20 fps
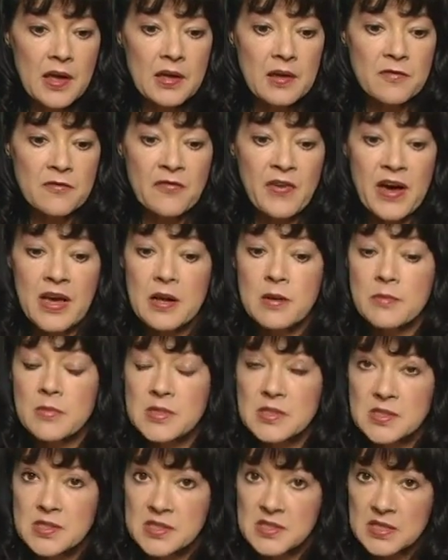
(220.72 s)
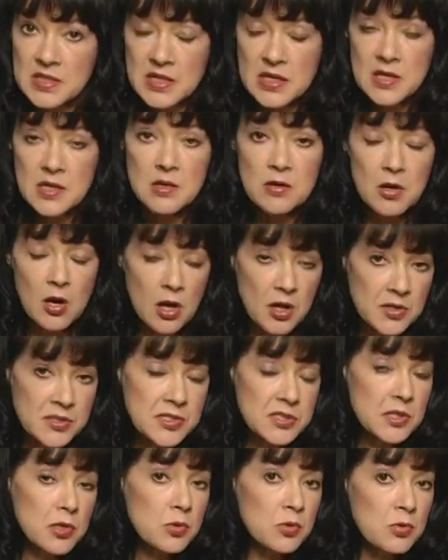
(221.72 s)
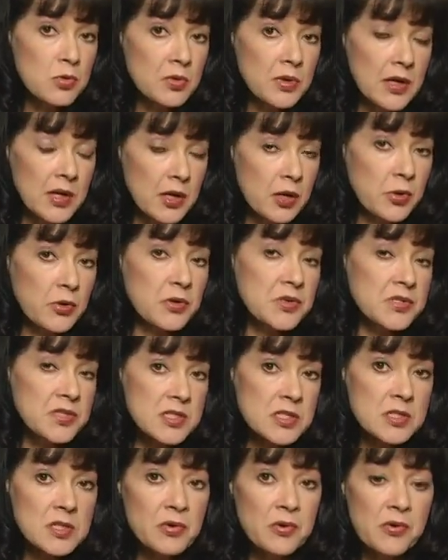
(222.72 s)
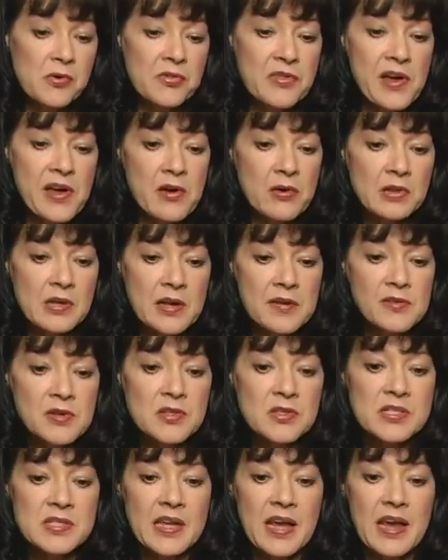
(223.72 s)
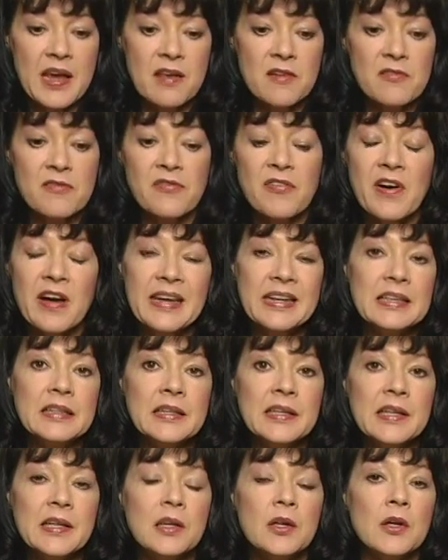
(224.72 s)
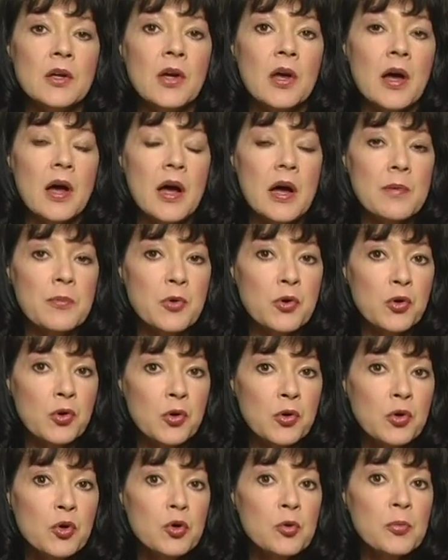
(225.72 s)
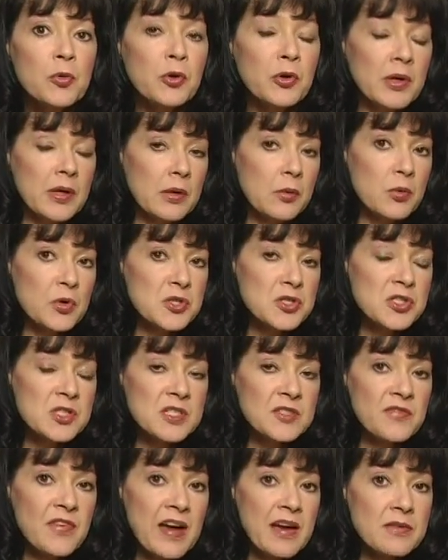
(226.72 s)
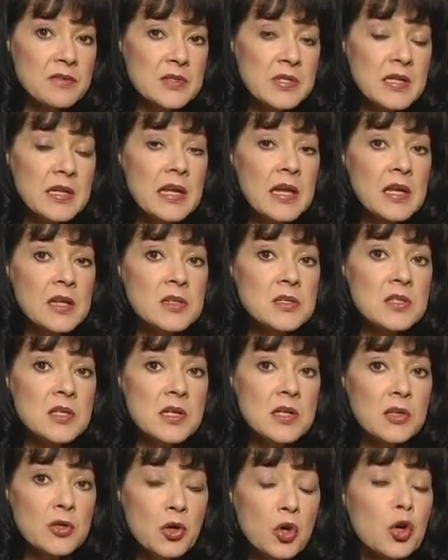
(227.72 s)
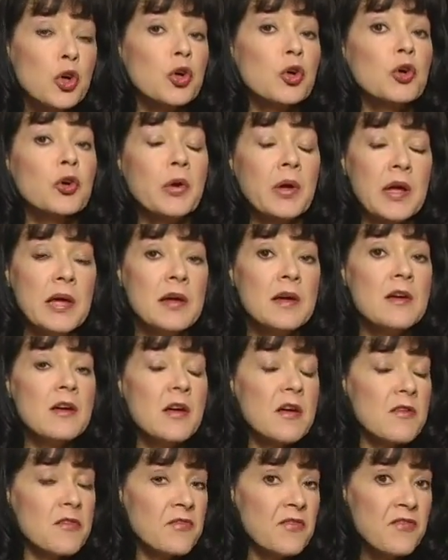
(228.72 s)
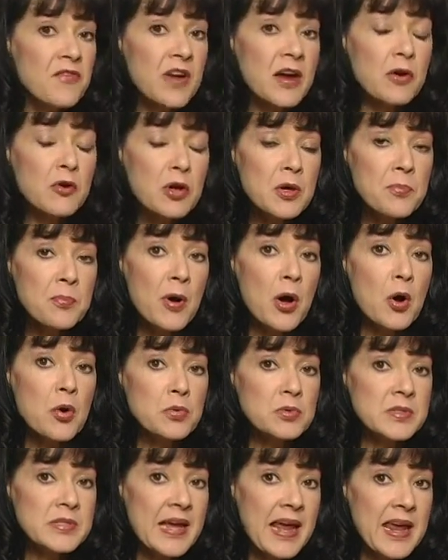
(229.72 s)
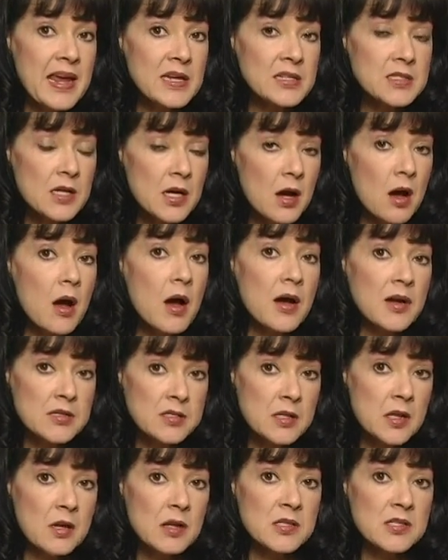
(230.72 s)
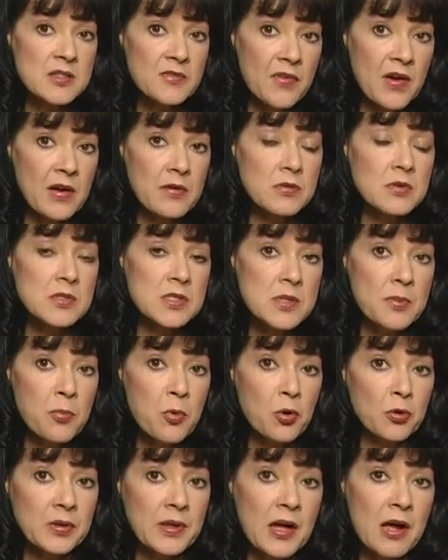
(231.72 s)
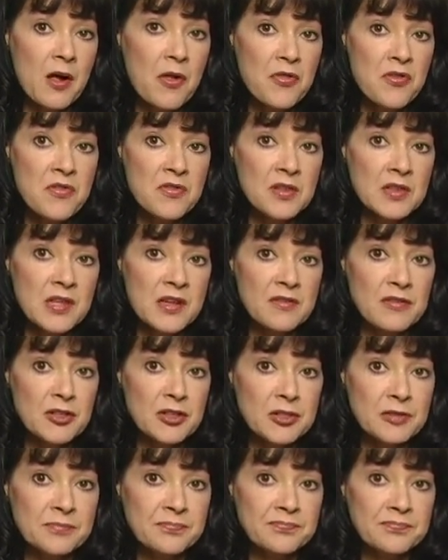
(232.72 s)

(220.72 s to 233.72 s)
Vitamin C also increases glutathione levels, and finally curcumin, which is found in Indian curry, very potent antioxidants found to support the health of the liver.